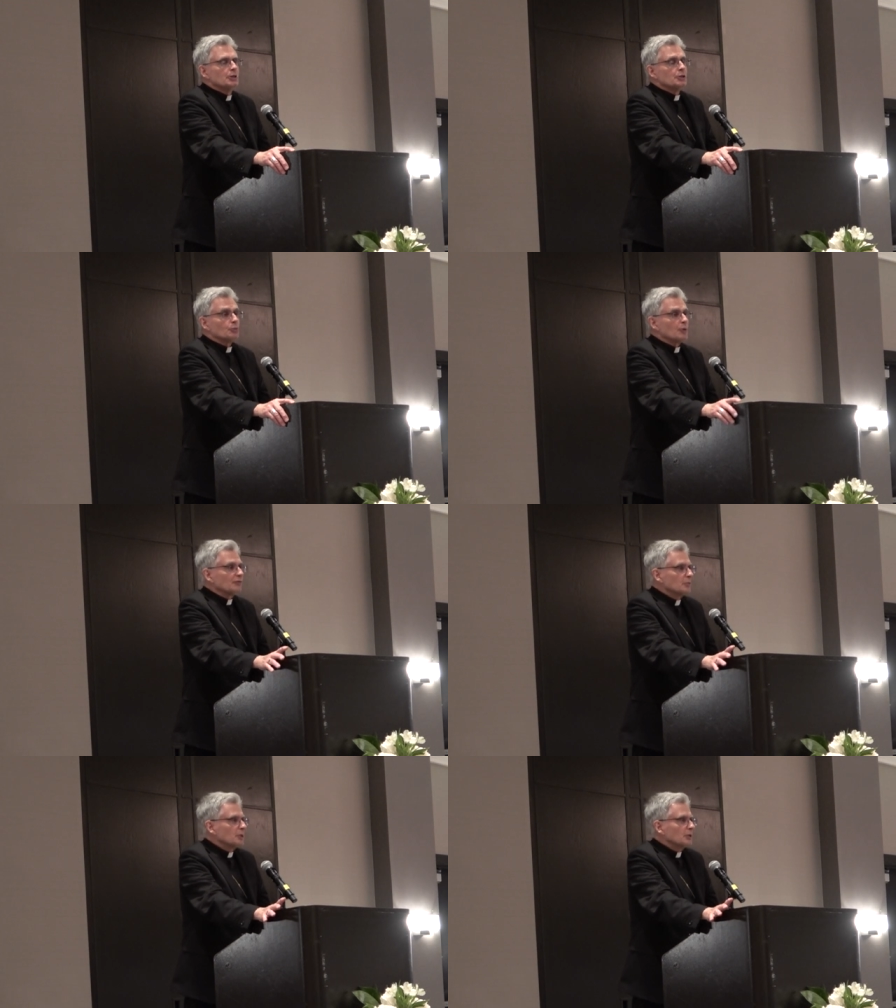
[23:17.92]
So we
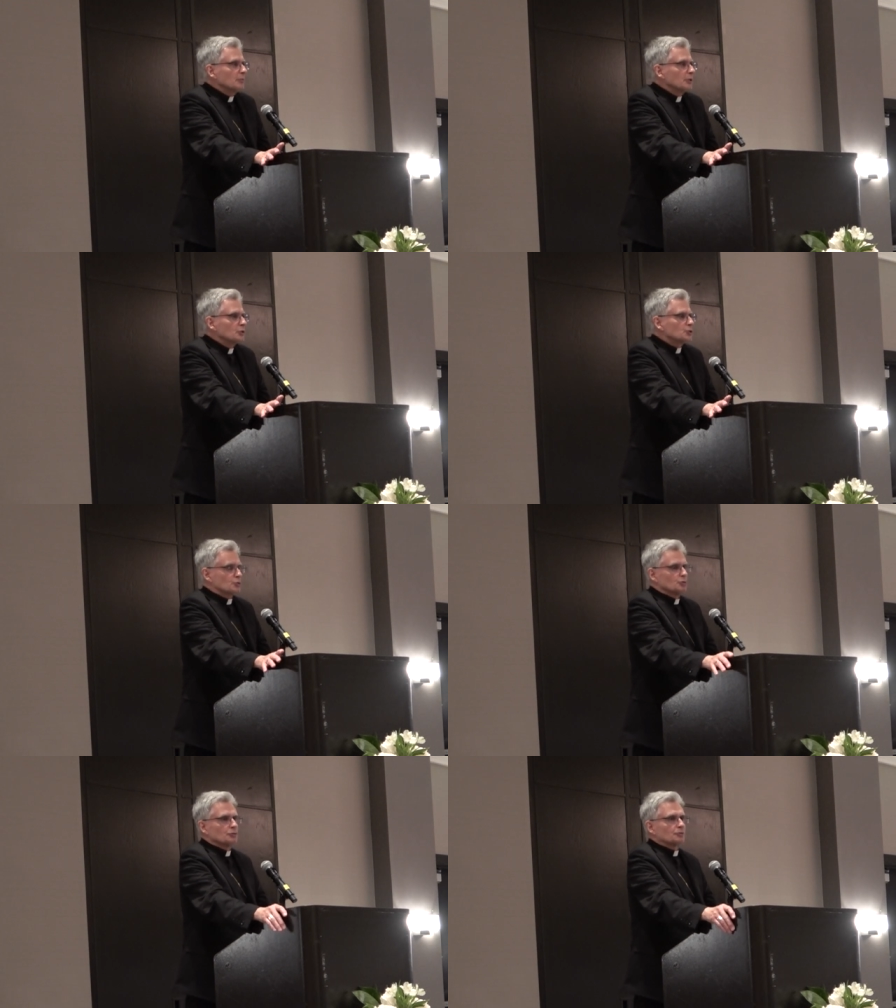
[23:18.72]
have to be committed to
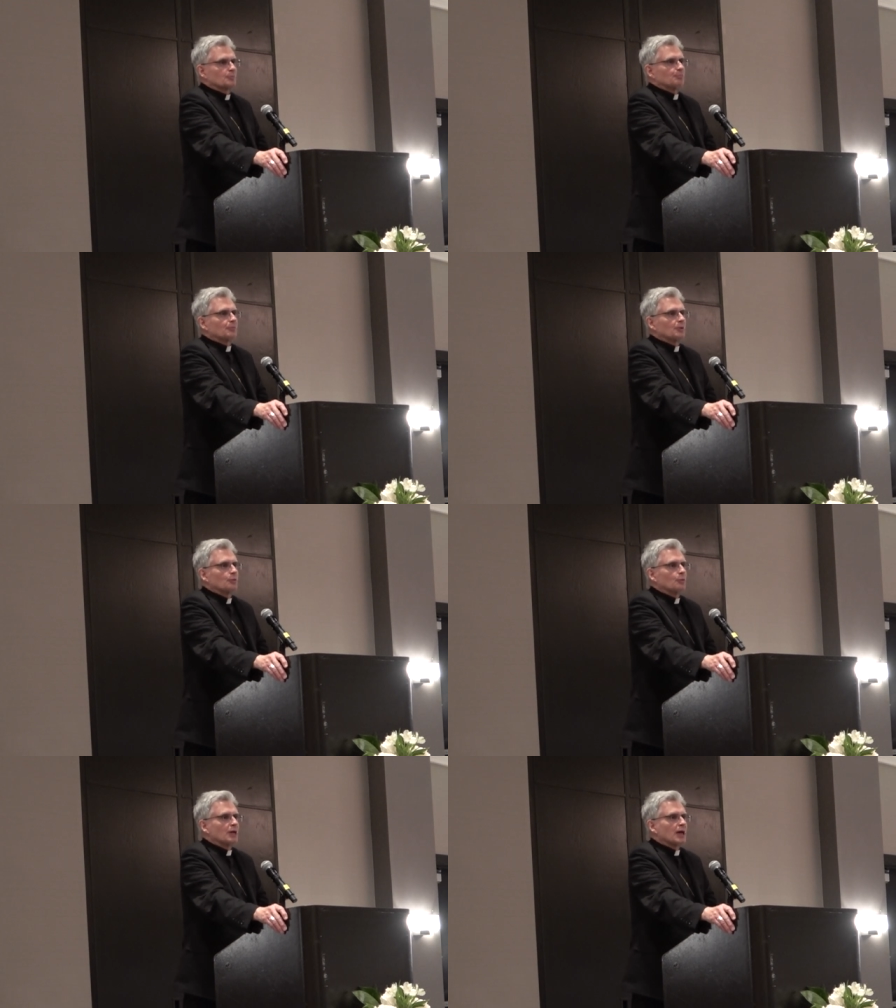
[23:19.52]
truth.
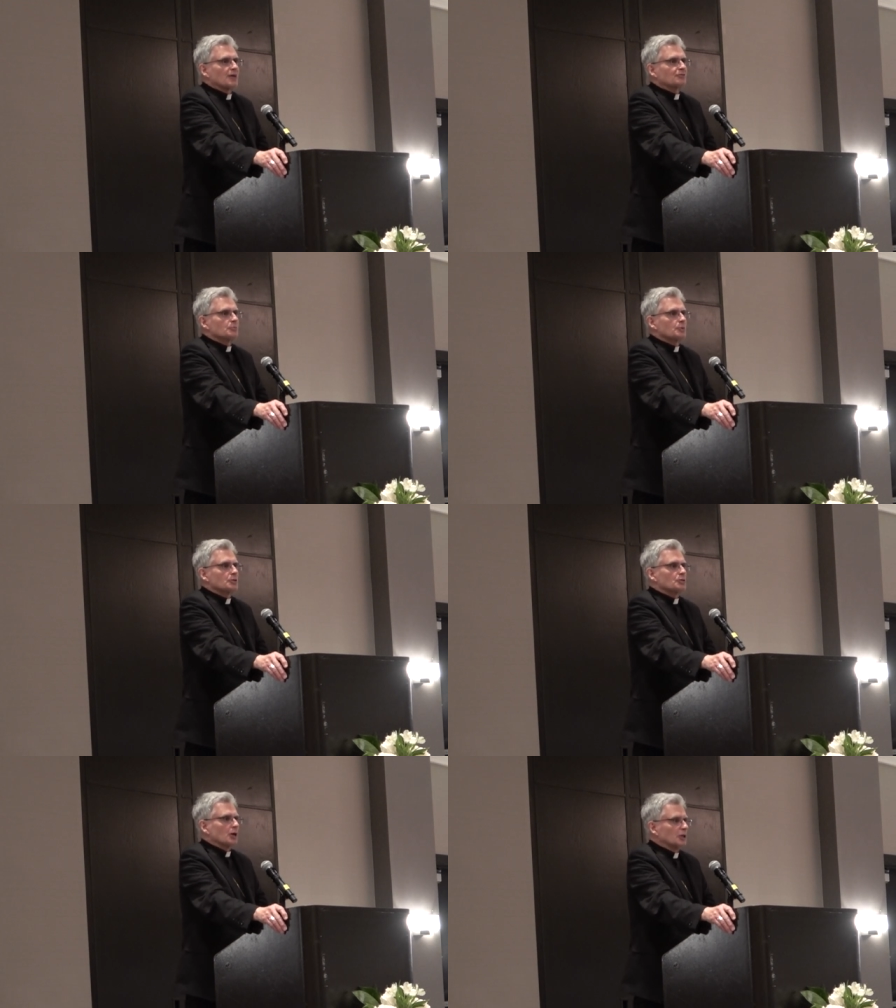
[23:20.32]
We have to
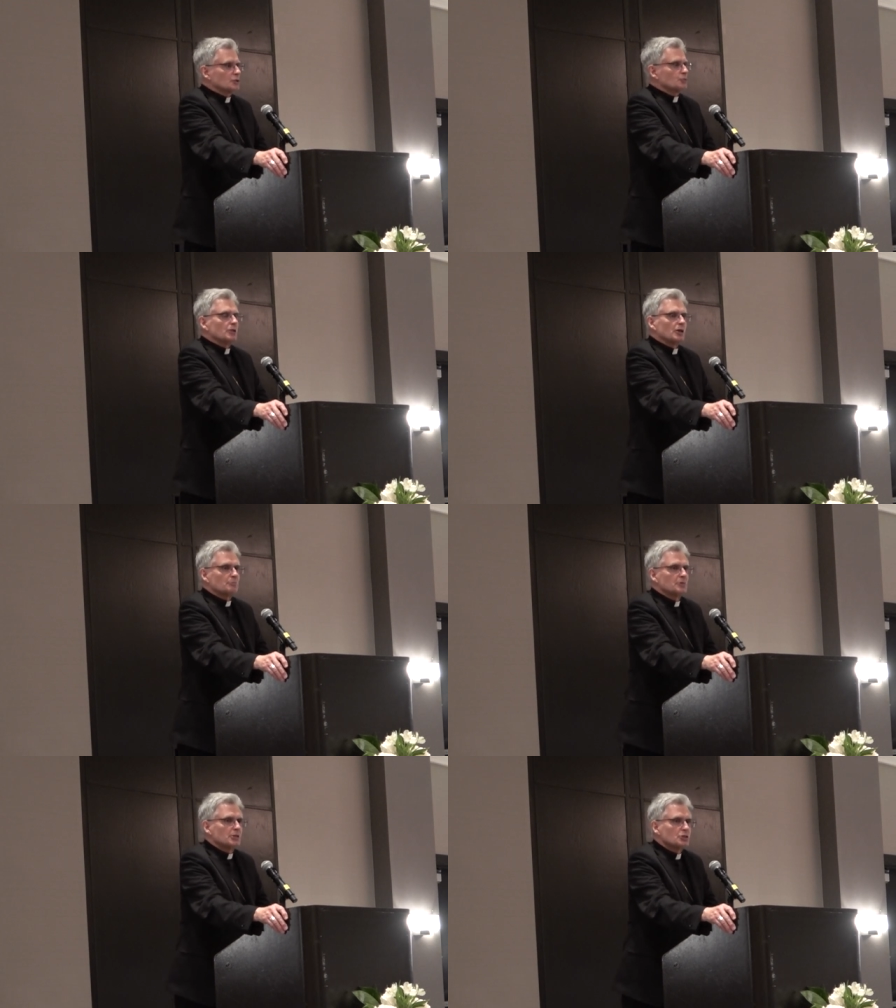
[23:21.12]
be zealous
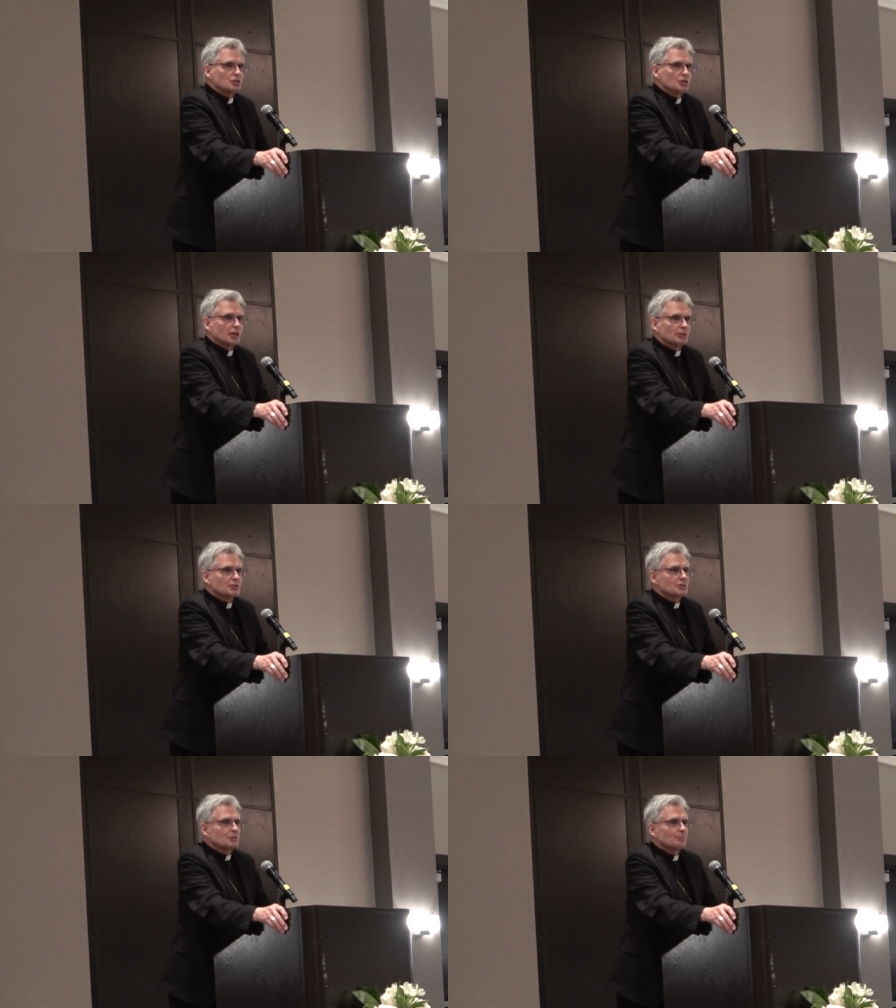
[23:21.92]
without being
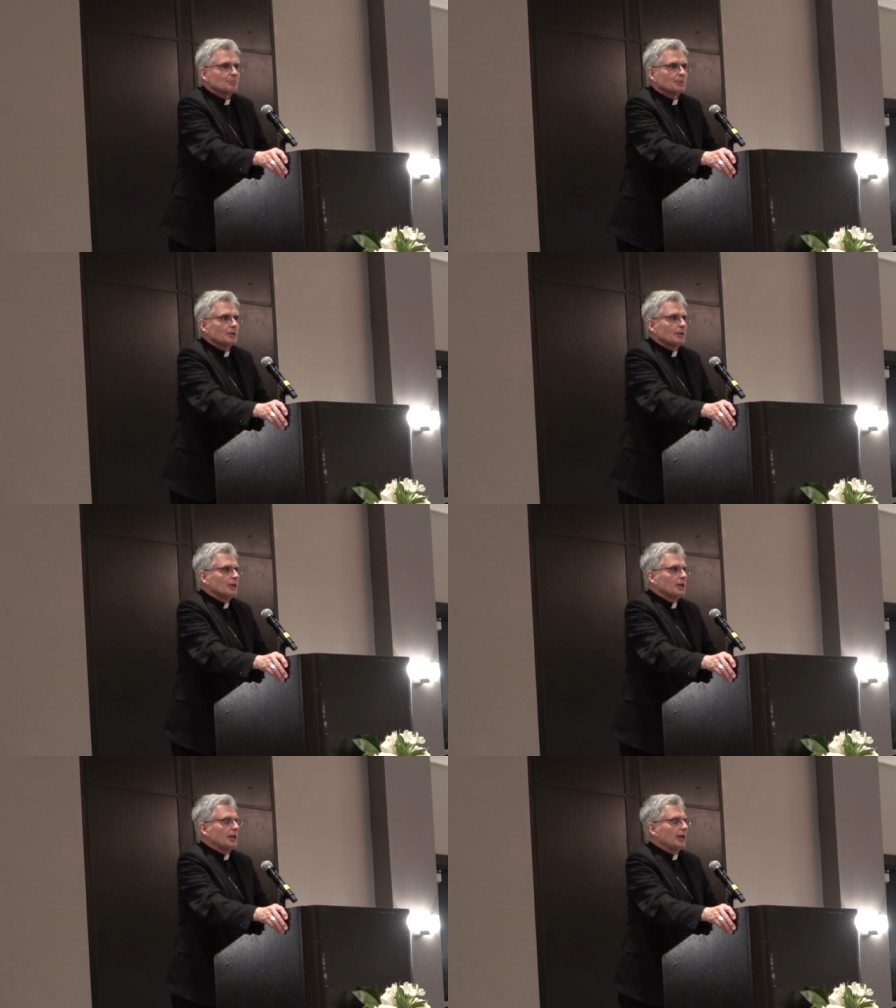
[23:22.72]
zealots.
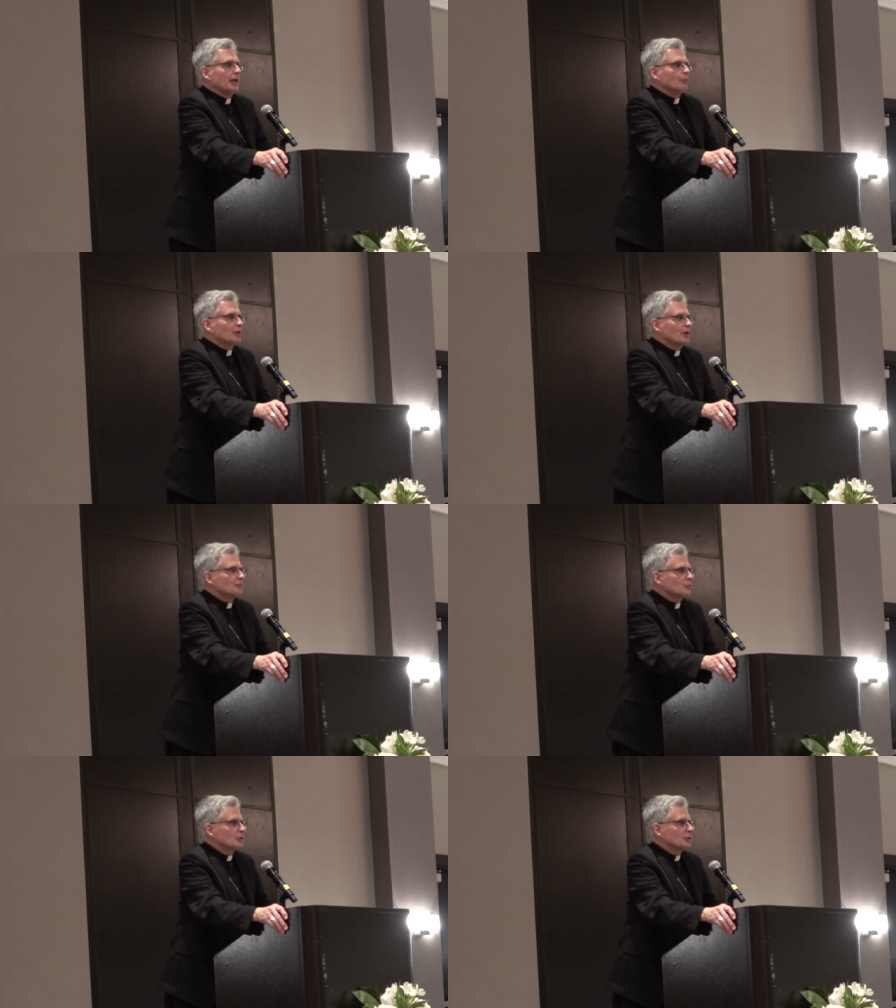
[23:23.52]
And we
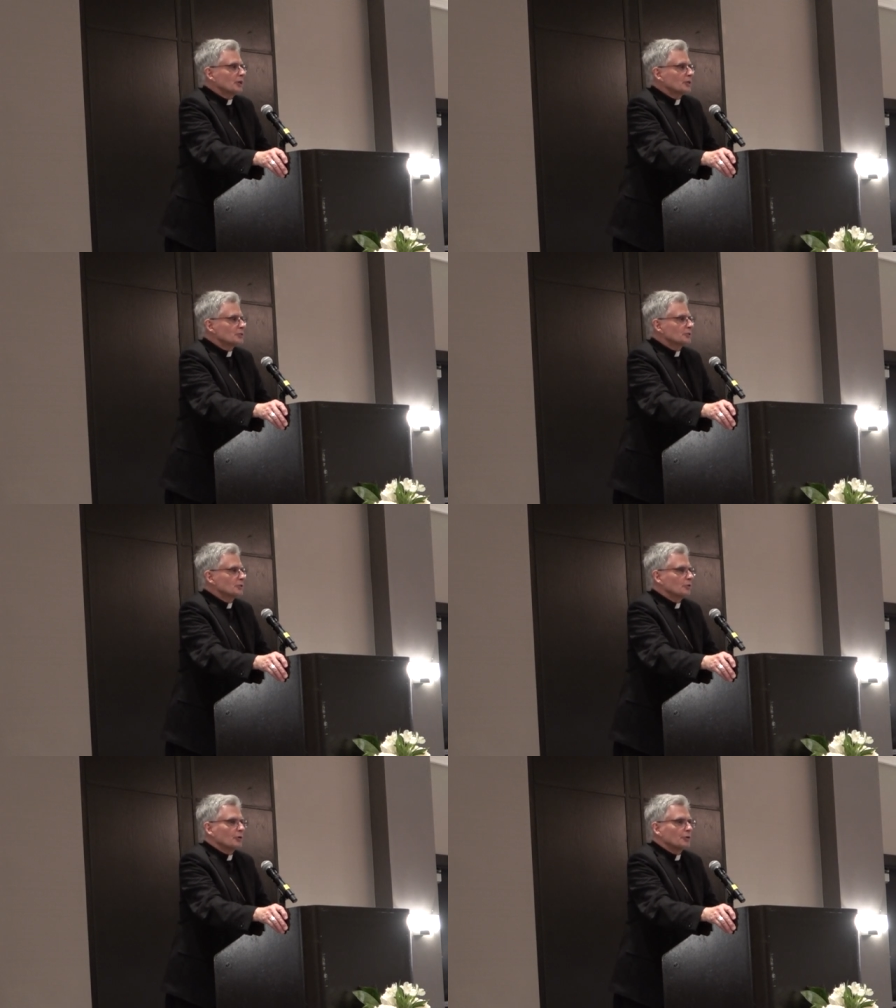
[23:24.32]
have to realize that
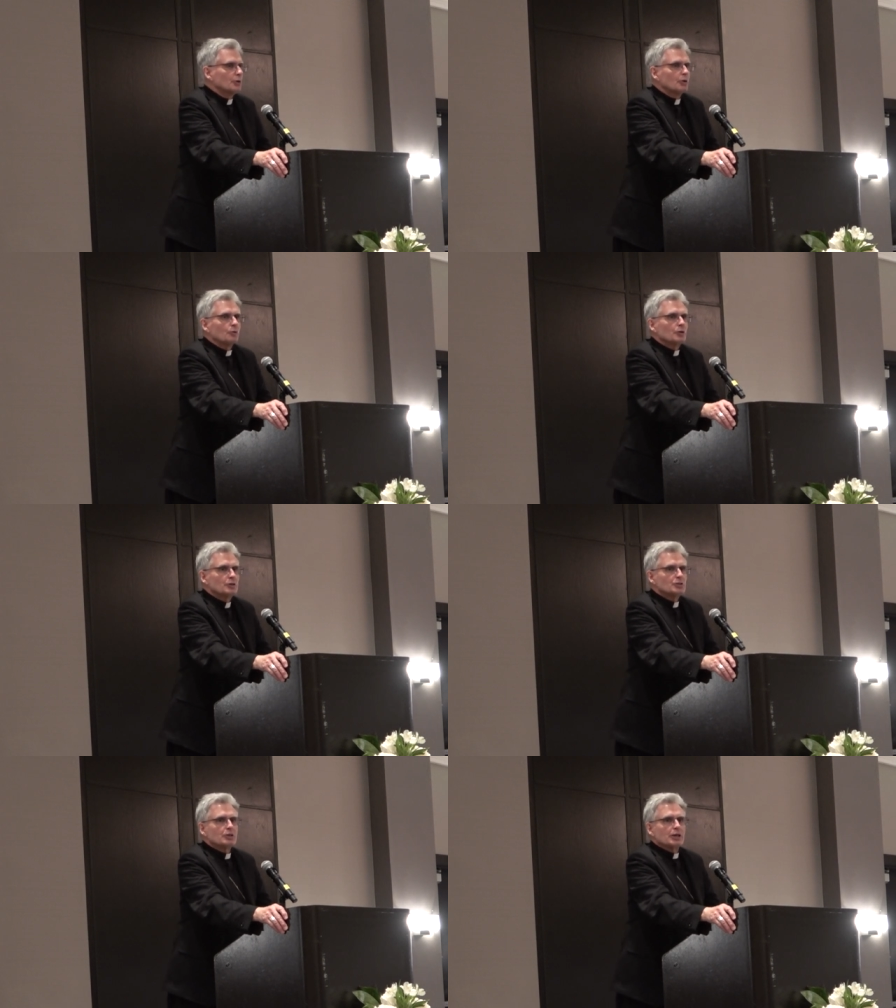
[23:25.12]
there are no
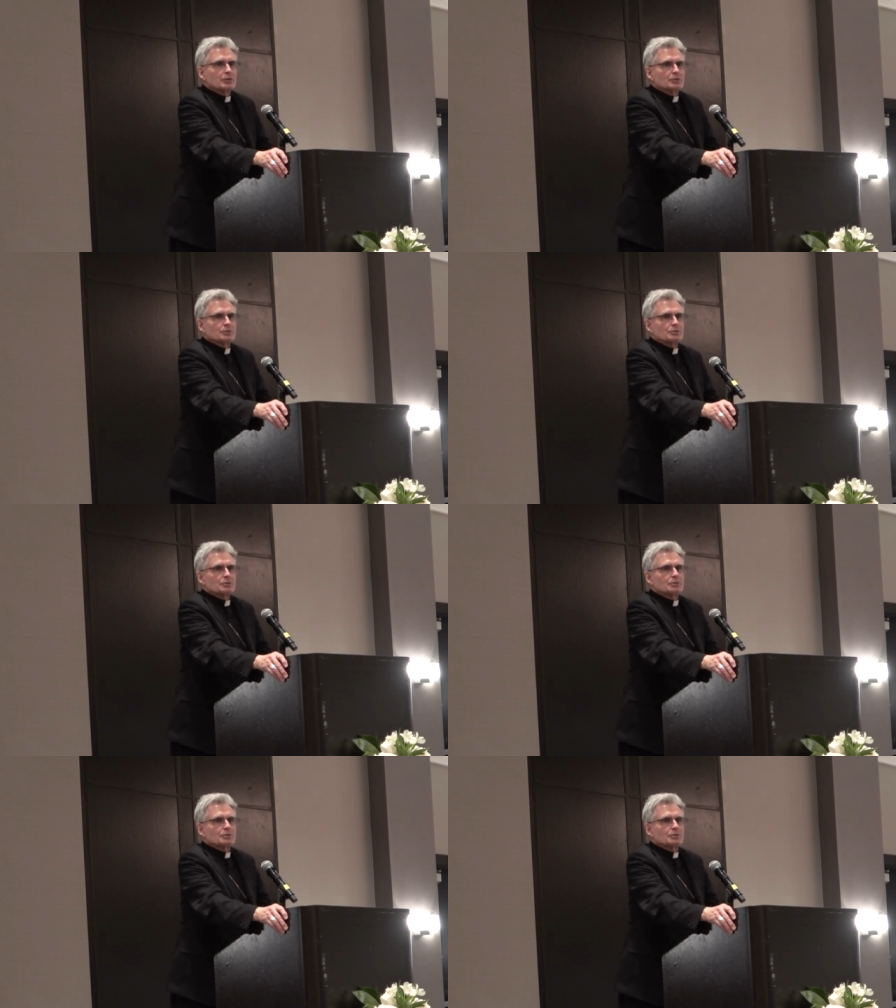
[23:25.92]
easy answers.